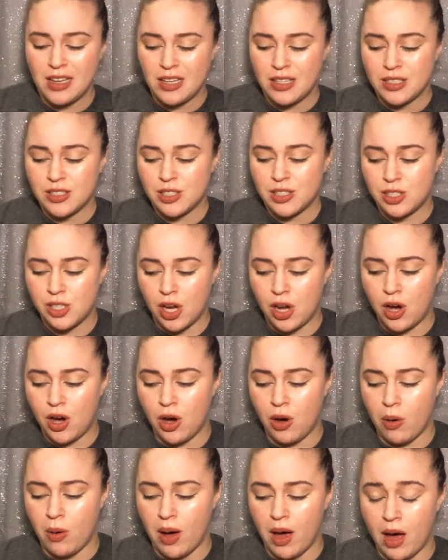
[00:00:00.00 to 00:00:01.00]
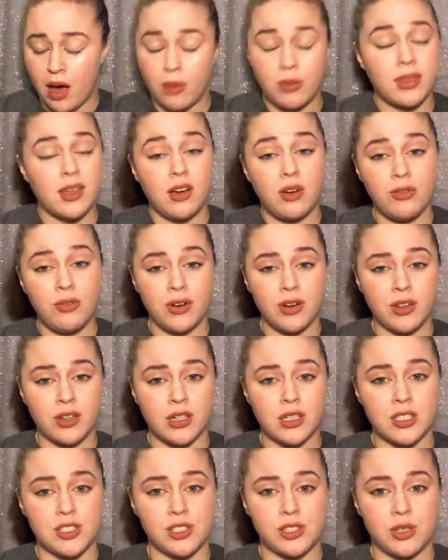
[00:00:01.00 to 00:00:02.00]
So, without further
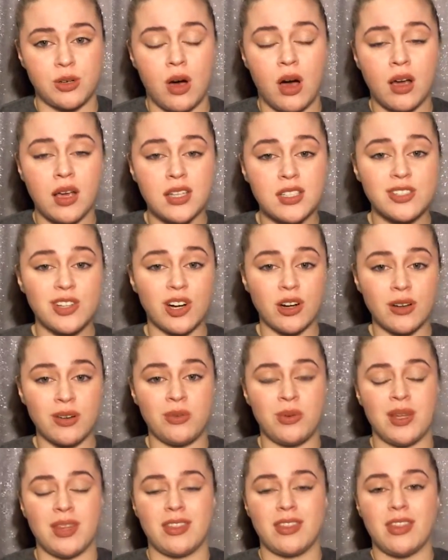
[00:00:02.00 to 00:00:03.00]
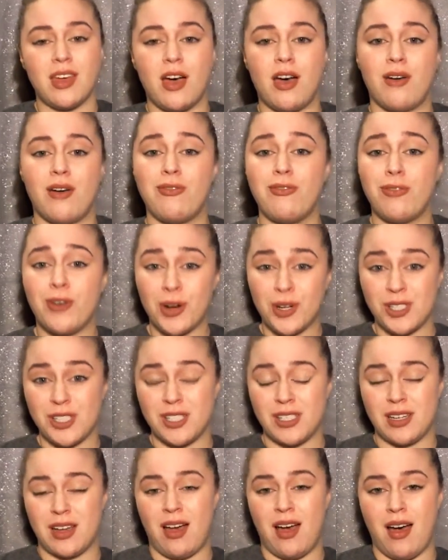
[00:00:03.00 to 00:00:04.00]
ado, I'll get started with the
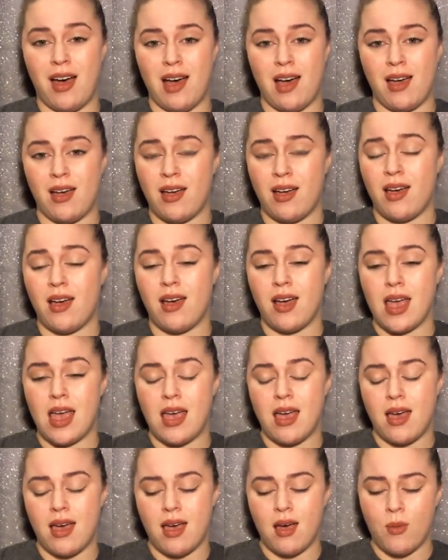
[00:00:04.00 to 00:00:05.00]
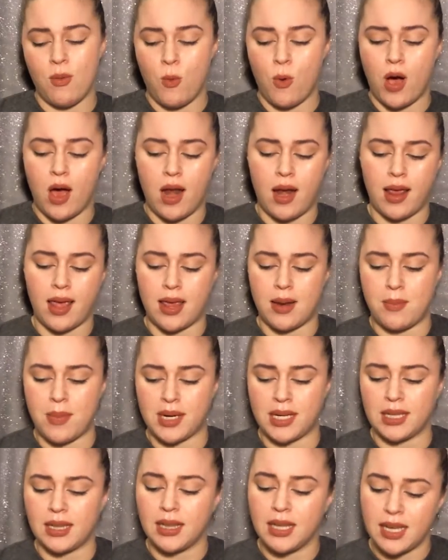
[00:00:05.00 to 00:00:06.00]
first one in
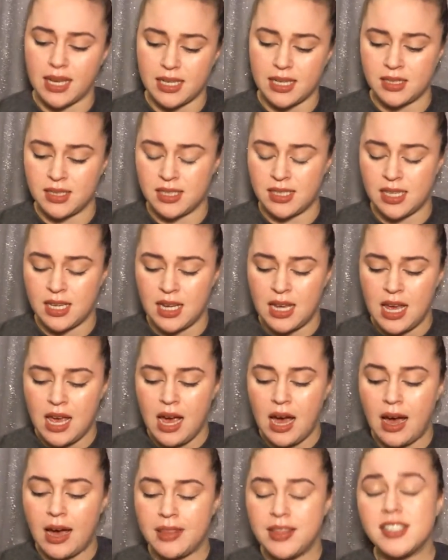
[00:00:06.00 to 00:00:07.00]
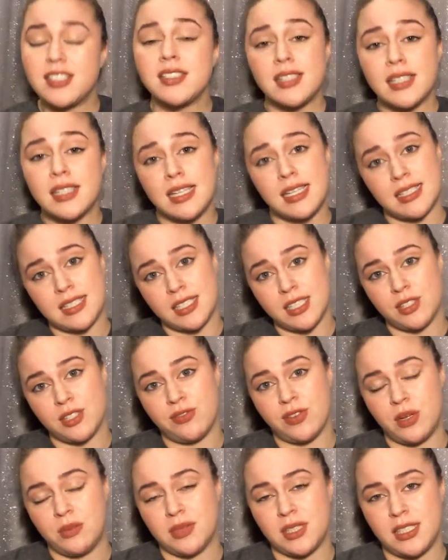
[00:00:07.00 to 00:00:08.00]
my list. And this is the easiest
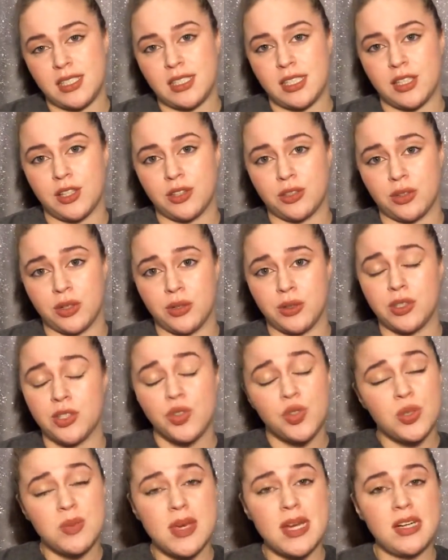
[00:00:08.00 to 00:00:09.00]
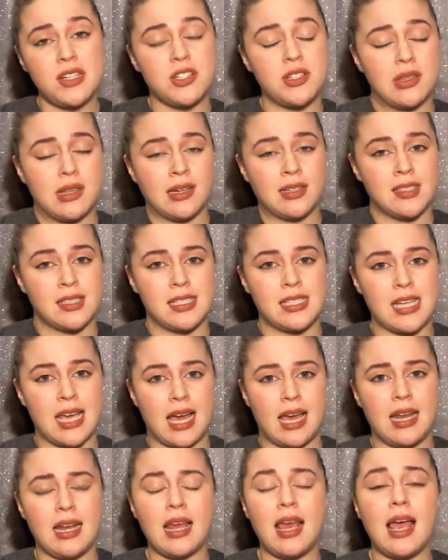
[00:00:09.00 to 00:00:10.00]
film to sit through. This was made in
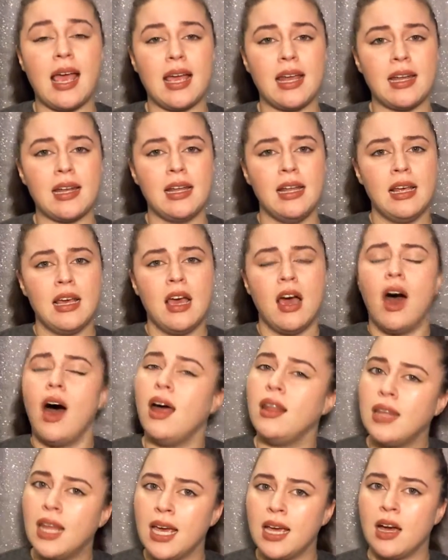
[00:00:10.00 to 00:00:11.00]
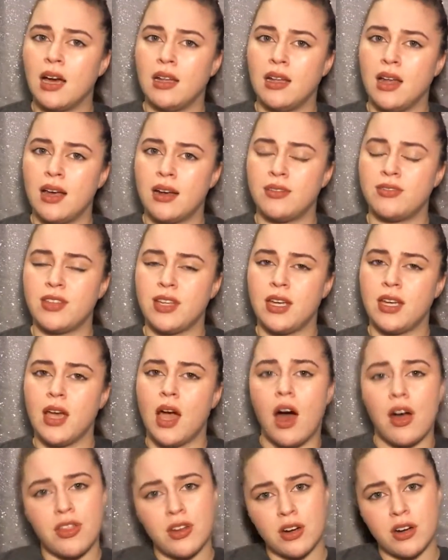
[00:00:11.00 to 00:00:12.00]
2010, and unlike a lot of the
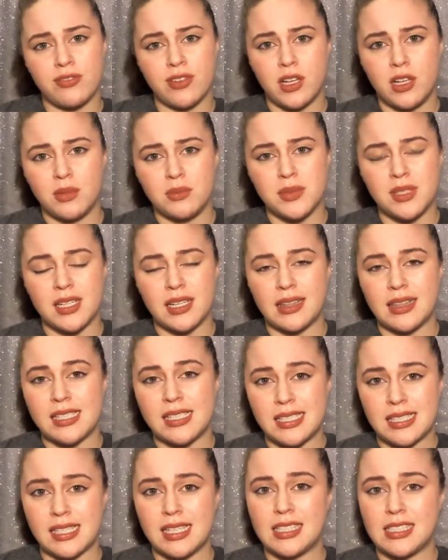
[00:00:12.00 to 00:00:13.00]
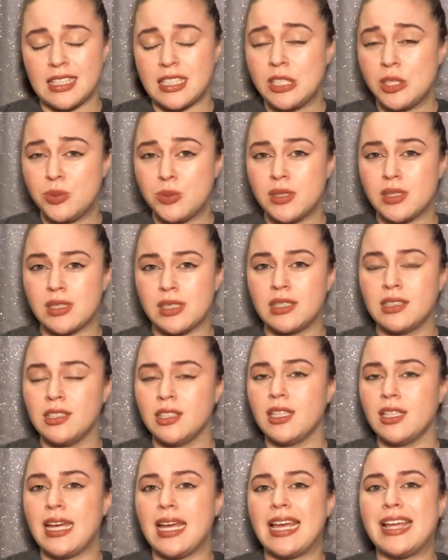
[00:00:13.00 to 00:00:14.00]
other films in this list, this was
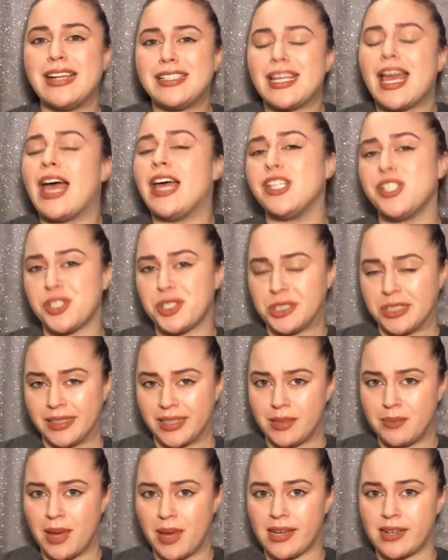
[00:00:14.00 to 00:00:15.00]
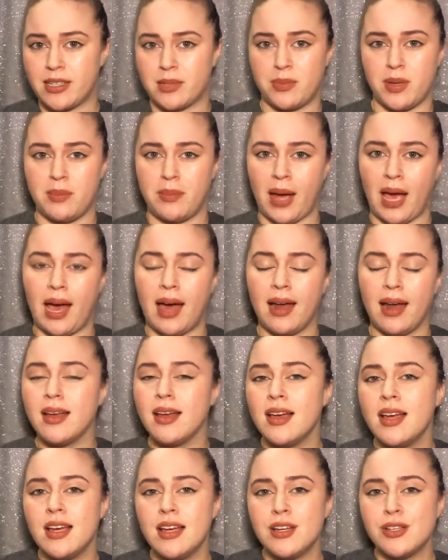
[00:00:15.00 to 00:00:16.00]
clearly intentionally made to be bad.
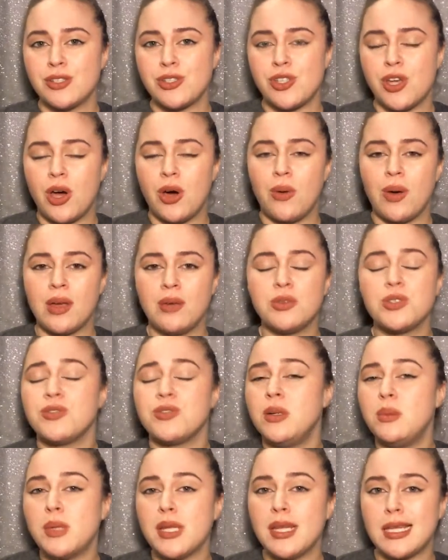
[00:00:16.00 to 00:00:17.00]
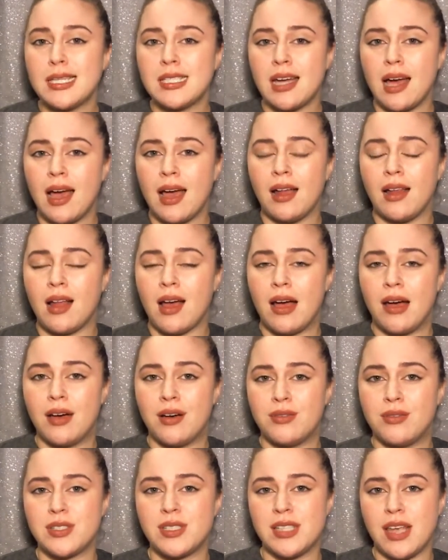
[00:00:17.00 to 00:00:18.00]
So it was filmed in the style
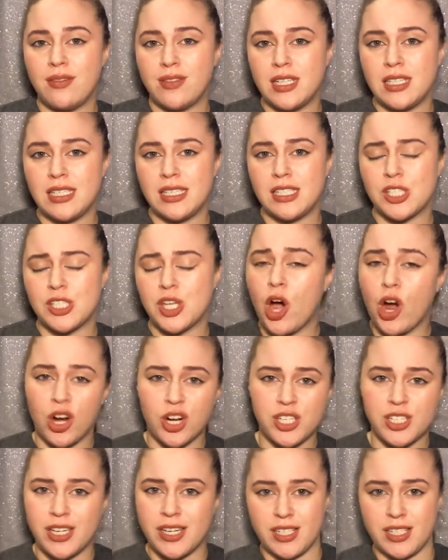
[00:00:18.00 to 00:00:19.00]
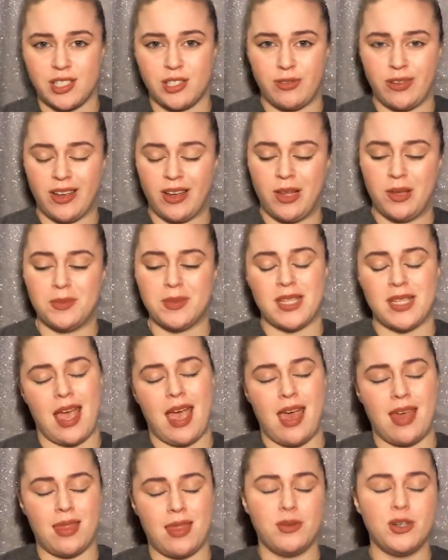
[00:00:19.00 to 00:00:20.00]
of 70s car chase films,
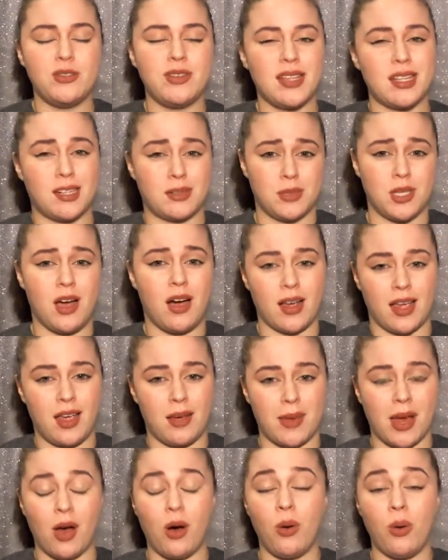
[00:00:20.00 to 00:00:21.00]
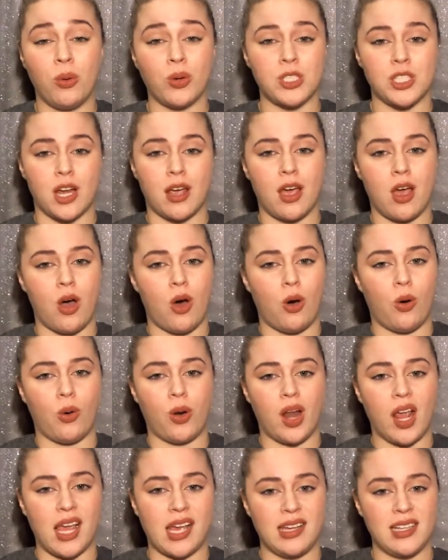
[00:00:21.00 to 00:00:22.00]
and the movie that I'm talking about, which I
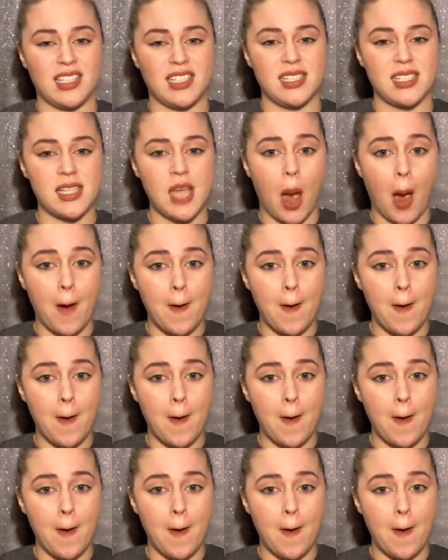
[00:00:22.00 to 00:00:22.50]
own, is